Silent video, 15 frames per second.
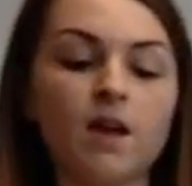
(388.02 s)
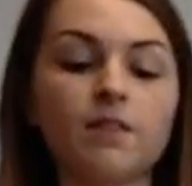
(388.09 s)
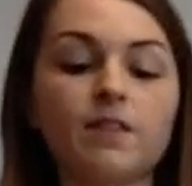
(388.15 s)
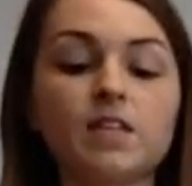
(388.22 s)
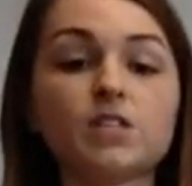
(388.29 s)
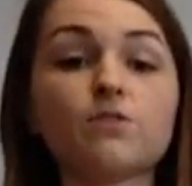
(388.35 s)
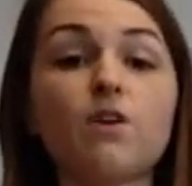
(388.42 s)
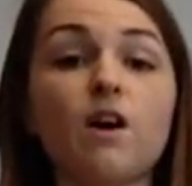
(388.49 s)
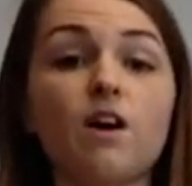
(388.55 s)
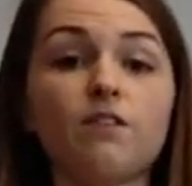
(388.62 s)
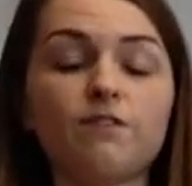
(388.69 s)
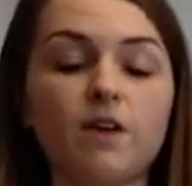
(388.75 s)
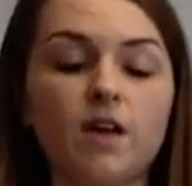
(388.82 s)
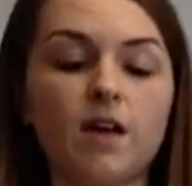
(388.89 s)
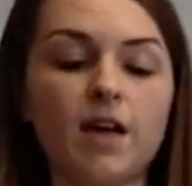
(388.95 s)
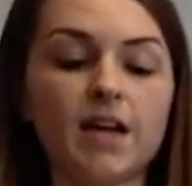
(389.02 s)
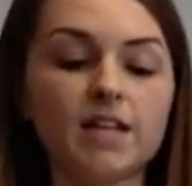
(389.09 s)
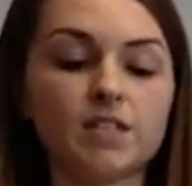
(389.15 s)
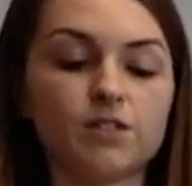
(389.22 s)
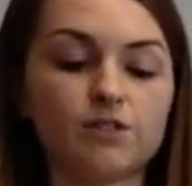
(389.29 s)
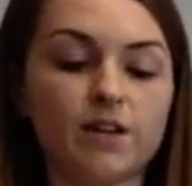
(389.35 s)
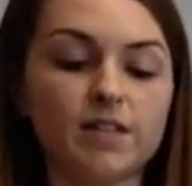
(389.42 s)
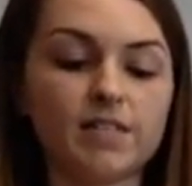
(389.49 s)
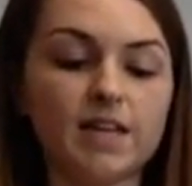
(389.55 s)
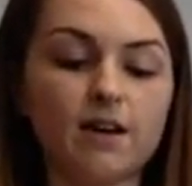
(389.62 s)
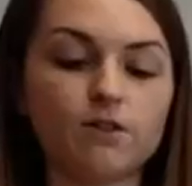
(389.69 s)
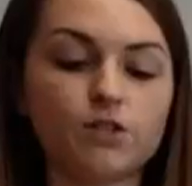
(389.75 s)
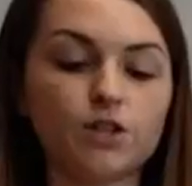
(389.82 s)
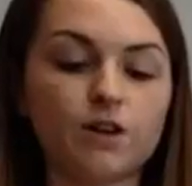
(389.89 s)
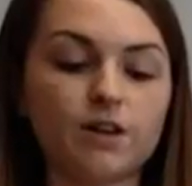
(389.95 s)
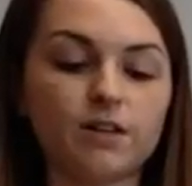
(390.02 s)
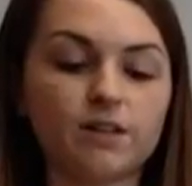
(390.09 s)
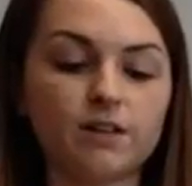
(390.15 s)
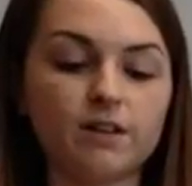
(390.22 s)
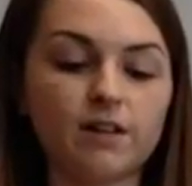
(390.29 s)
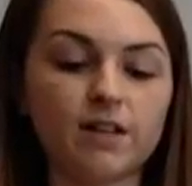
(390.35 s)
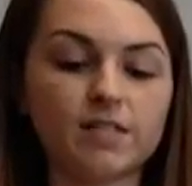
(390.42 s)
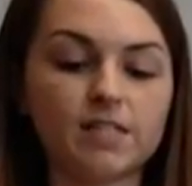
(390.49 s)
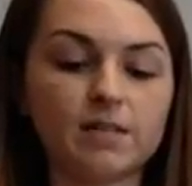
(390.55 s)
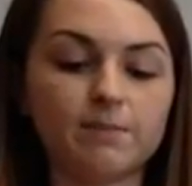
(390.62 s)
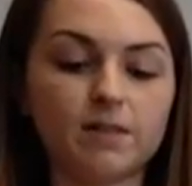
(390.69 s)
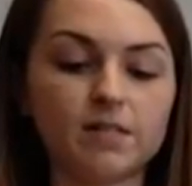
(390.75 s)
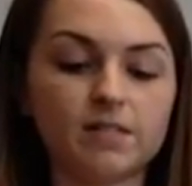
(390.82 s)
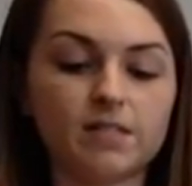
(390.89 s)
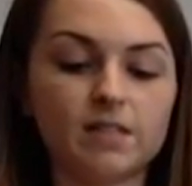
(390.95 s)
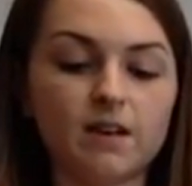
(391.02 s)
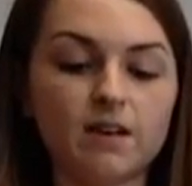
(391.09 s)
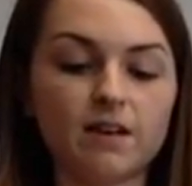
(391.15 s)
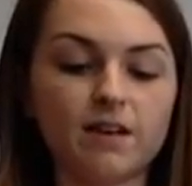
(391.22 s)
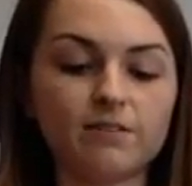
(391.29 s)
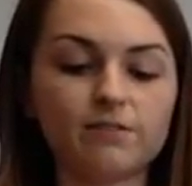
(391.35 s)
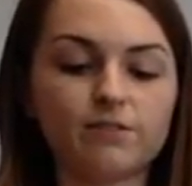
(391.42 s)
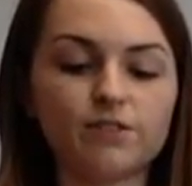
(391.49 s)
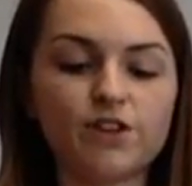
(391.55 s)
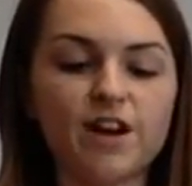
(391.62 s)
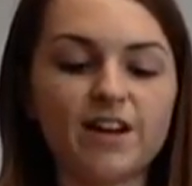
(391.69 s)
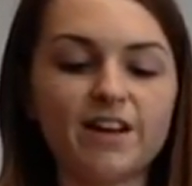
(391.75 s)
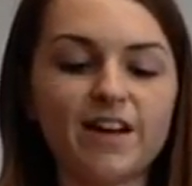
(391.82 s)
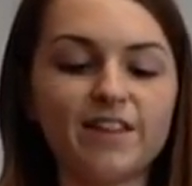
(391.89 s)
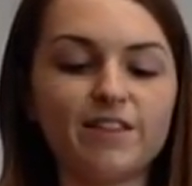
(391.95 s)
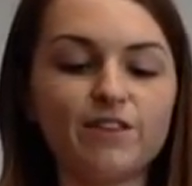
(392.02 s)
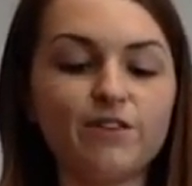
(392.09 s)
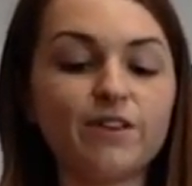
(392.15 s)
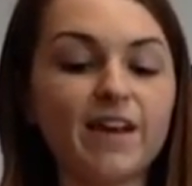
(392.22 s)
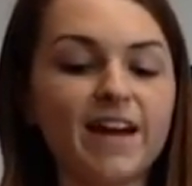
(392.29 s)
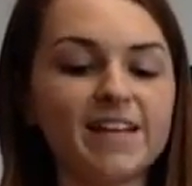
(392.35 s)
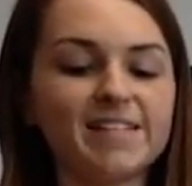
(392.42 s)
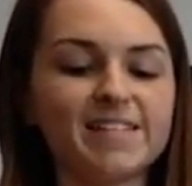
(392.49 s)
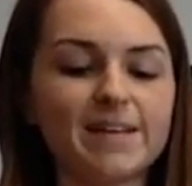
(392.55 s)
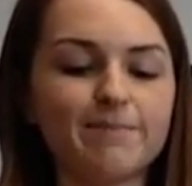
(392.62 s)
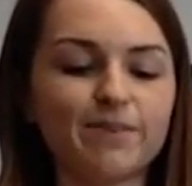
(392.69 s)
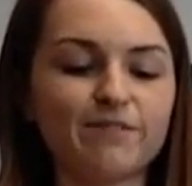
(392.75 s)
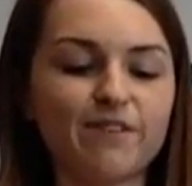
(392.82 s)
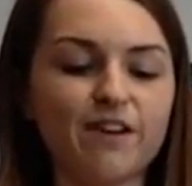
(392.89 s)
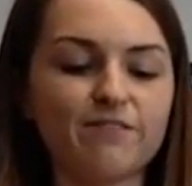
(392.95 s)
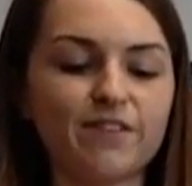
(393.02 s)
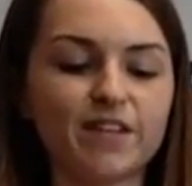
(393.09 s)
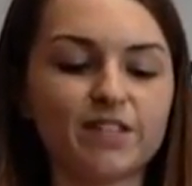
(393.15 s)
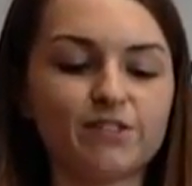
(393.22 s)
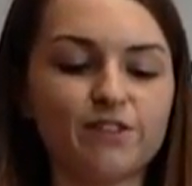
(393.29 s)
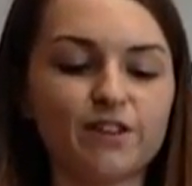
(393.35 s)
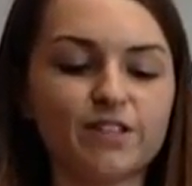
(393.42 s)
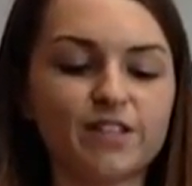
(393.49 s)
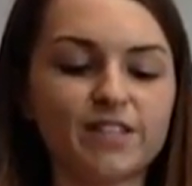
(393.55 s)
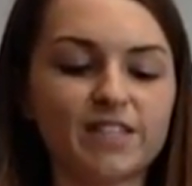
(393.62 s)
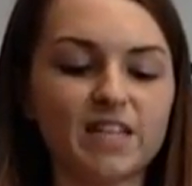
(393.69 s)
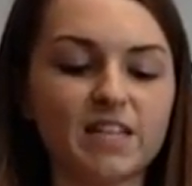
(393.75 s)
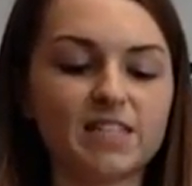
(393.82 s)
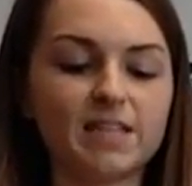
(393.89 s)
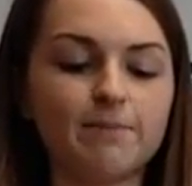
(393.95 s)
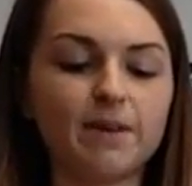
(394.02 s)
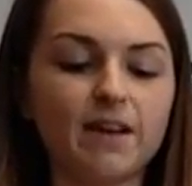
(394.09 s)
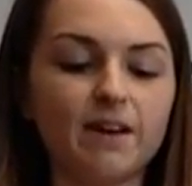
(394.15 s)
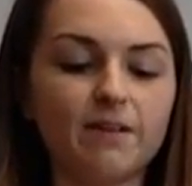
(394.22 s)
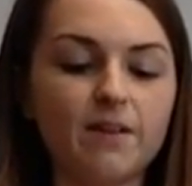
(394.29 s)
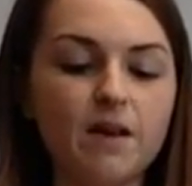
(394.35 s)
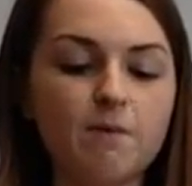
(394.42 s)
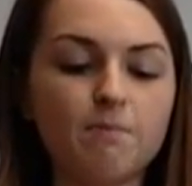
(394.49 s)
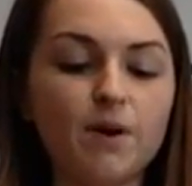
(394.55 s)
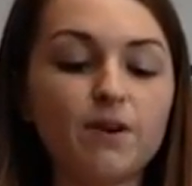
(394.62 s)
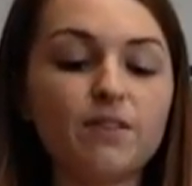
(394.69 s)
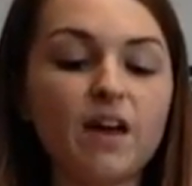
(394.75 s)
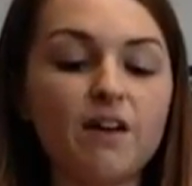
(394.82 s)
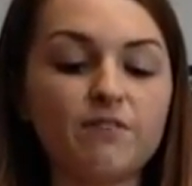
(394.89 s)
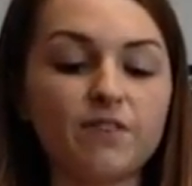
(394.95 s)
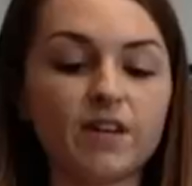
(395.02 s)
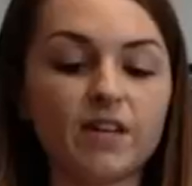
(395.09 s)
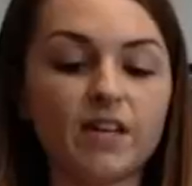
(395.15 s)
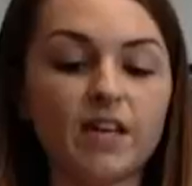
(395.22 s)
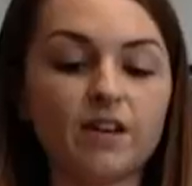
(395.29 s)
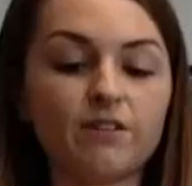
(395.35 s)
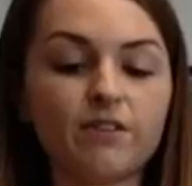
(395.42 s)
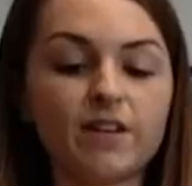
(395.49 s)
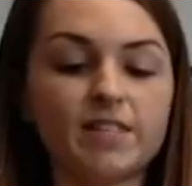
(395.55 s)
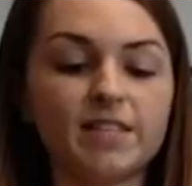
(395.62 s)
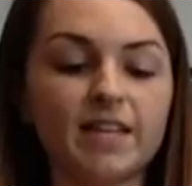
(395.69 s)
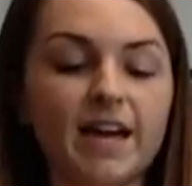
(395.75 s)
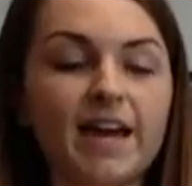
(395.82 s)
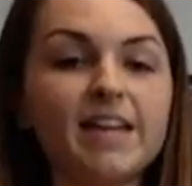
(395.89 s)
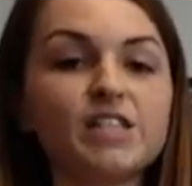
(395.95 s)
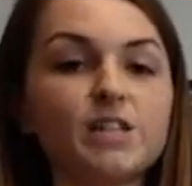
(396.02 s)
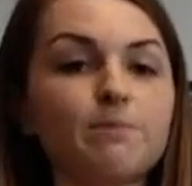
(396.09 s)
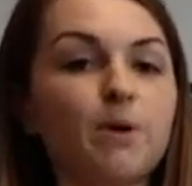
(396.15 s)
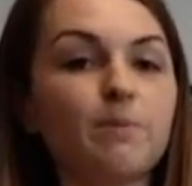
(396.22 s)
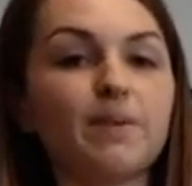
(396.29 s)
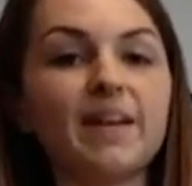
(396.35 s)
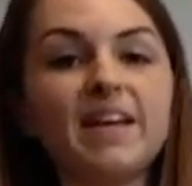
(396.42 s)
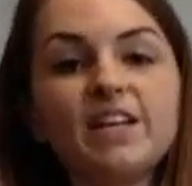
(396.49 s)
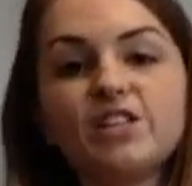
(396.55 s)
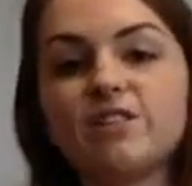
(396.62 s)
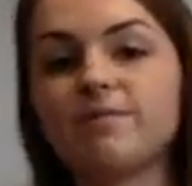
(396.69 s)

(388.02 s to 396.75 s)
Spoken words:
This graph illustrates how China and the UK's demographic structures are similar, both having an increasing ageing population.